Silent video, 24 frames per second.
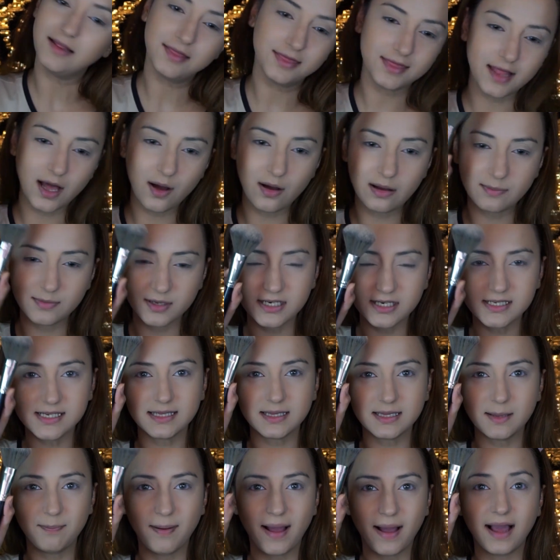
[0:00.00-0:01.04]
Now I'm going to
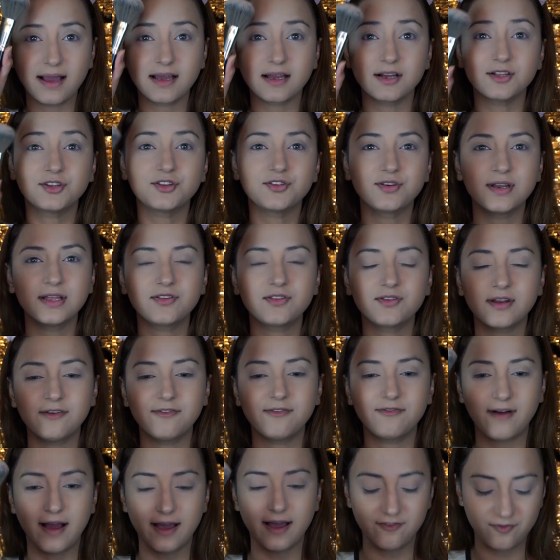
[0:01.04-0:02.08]
take the PAC
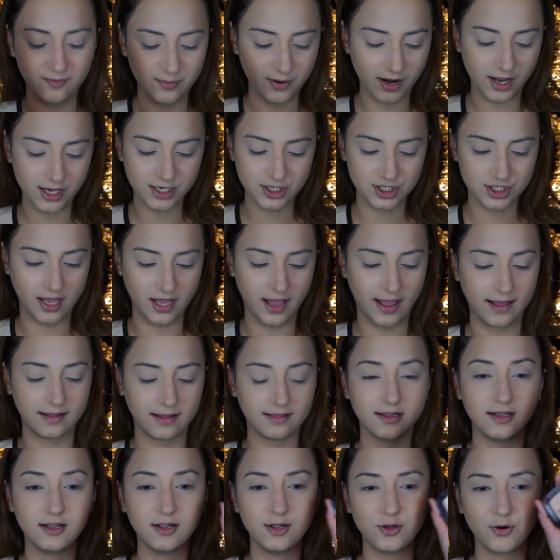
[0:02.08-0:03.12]
335 brush and
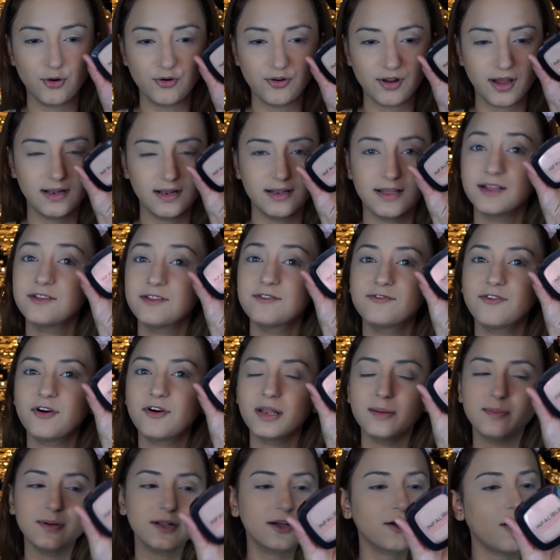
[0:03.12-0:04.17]
the Loreal Infallible